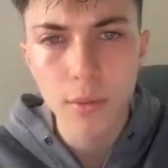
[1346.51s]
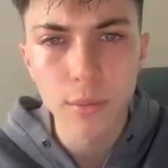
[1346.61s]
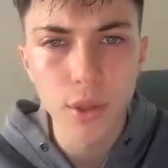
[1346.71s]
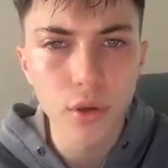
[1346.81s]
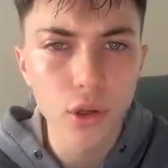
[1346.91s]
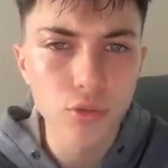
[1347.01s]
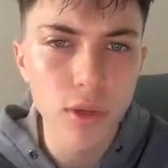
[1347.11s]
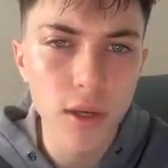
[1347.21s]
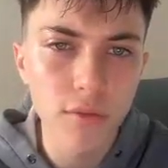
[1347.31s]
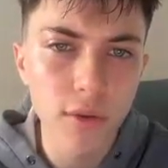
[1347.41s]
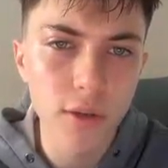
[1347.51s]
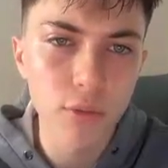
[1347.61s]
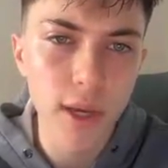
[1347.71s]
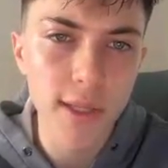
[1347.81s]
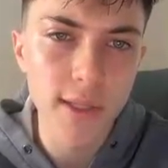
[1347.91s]
because
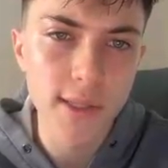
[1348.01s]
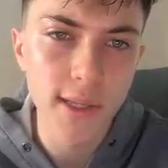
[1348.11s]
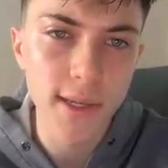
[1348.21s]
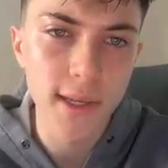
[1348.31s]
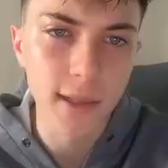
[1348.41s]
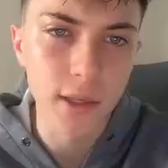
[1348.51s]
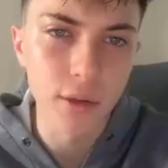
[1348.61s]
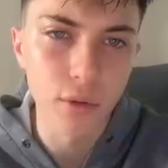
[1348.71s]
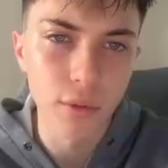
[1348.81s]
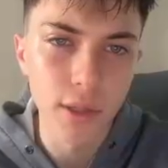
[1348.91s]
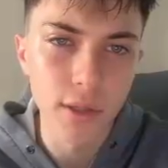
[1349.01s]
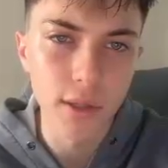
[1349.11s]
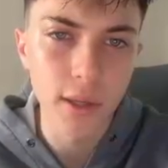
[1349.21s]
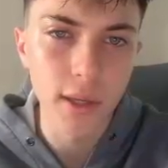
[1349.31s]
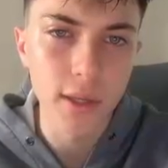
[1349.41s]
we had a cycle here already,
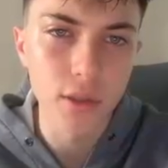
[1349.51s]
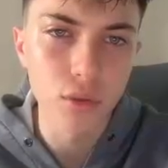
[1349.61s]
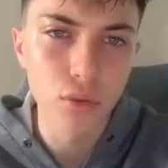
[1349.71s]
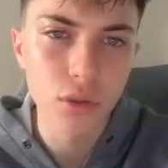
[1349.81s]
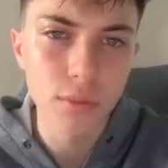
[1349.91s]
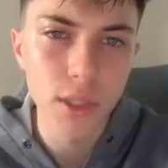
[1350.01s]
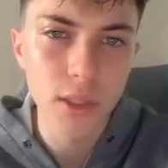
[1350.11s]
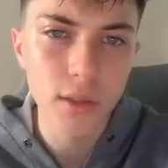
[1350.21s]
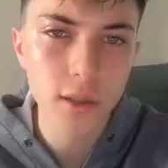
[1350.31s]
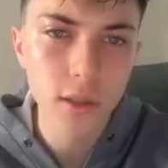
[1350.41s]
a inducement,